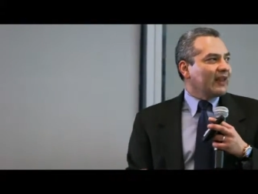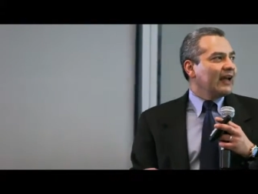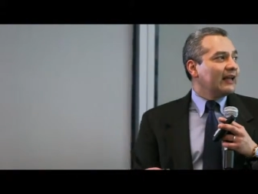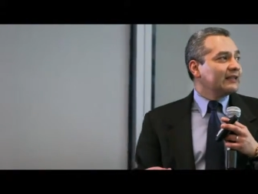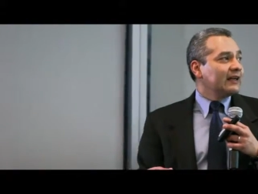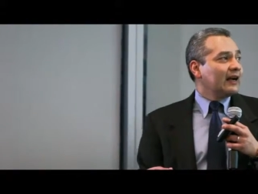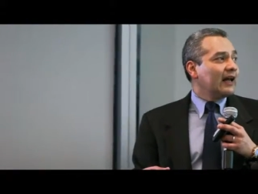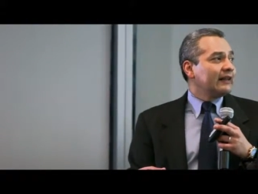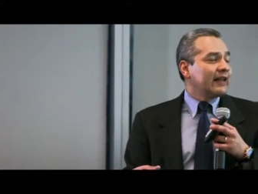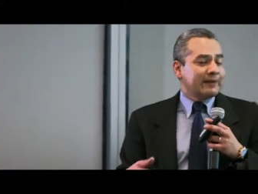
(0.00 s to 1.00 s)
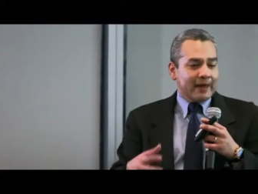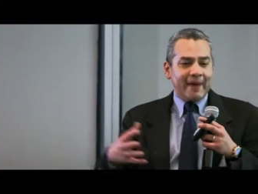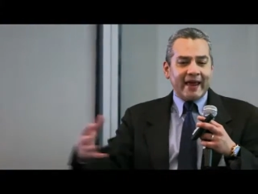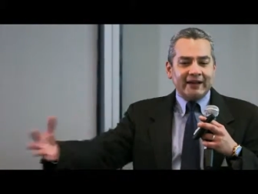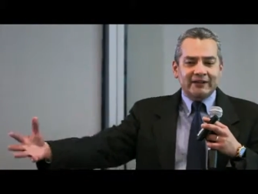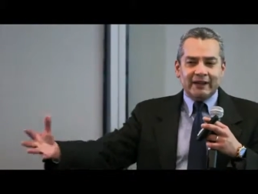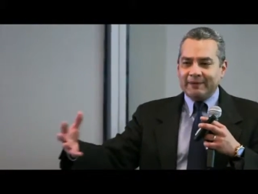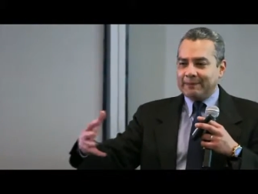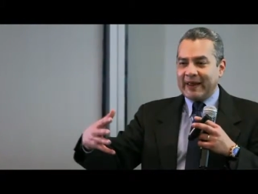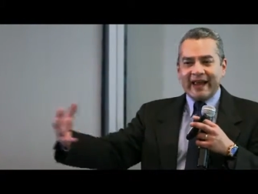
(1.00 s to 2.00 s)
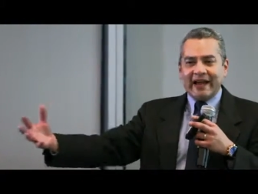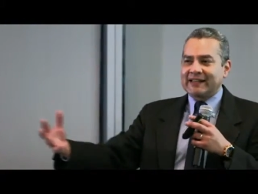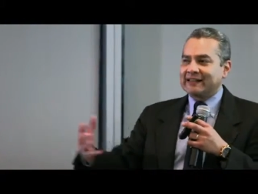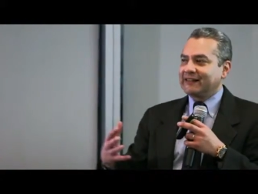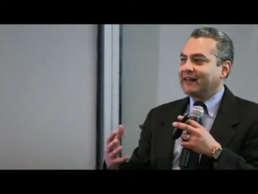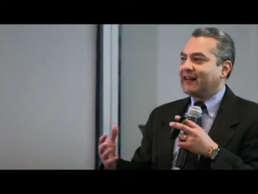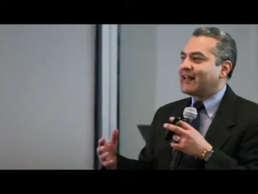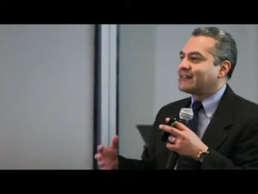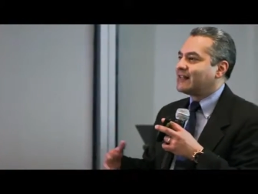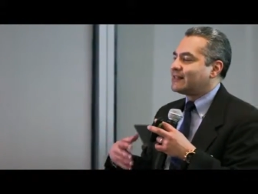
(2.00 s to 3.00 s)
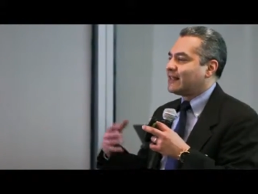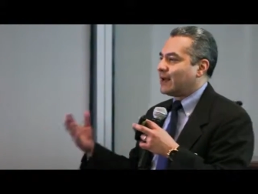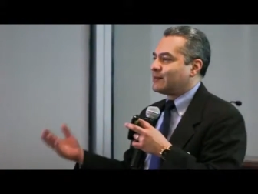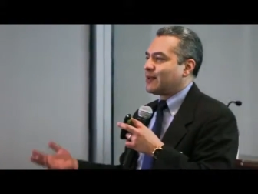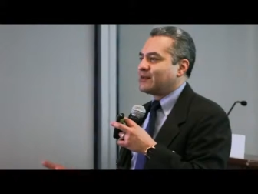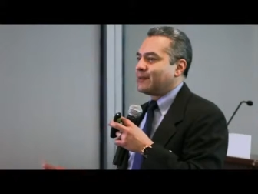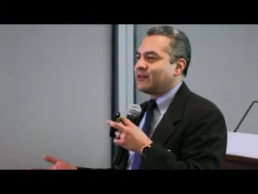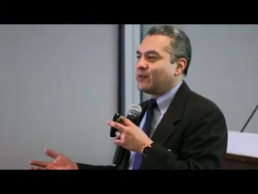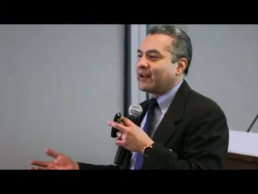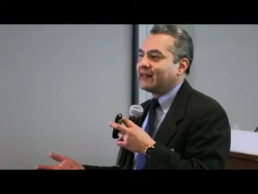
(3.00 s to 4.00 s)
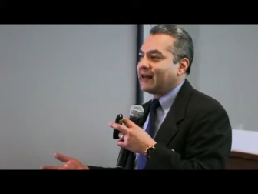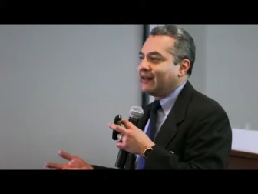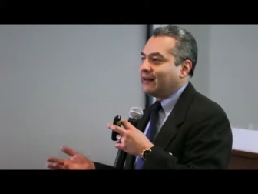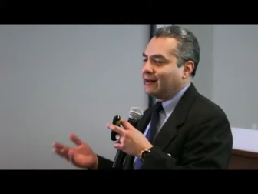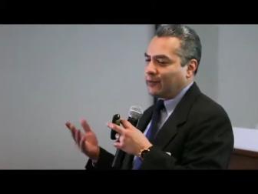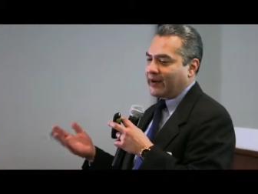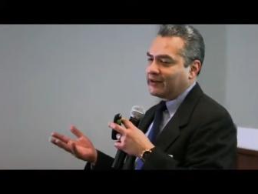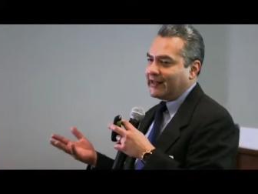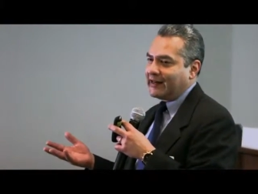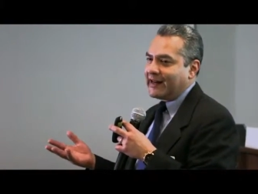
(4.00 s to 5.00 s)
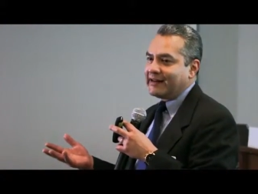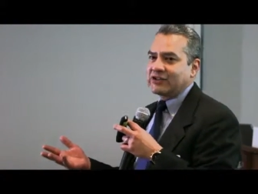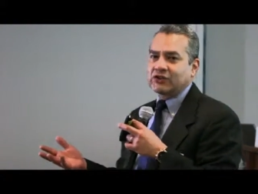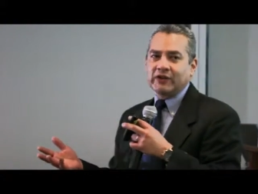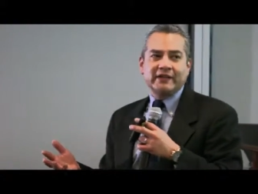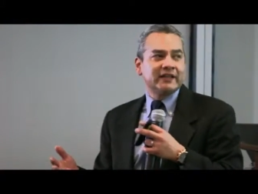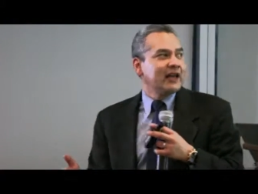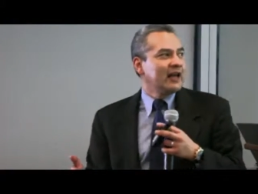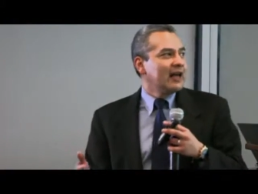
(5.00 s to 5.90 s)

And they manage their big assets, little assets, sometimes in regulated industries.